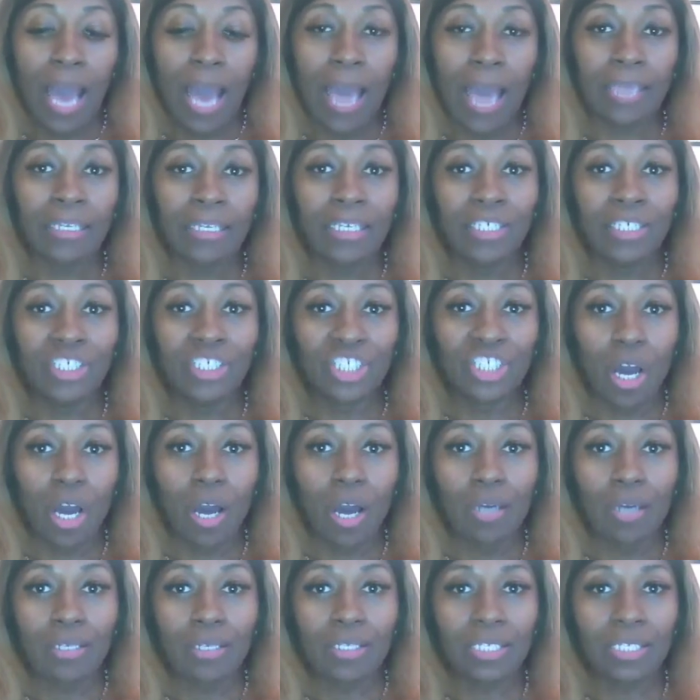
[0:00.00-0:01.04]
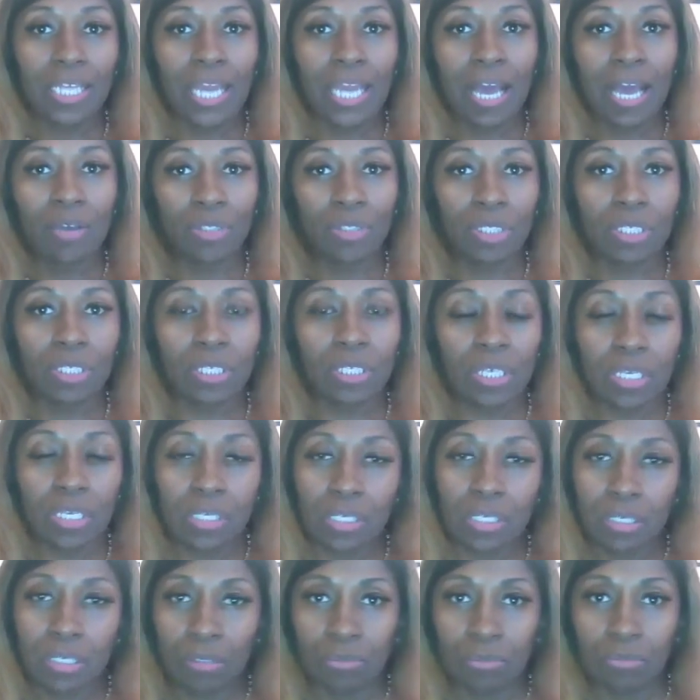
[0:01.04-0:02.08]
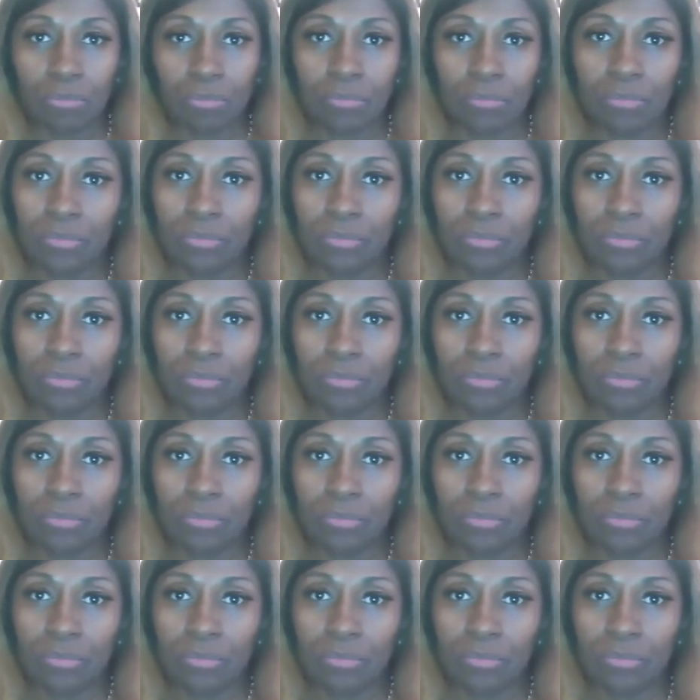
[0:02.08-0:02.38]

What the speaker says: I need y'all to stay out the system.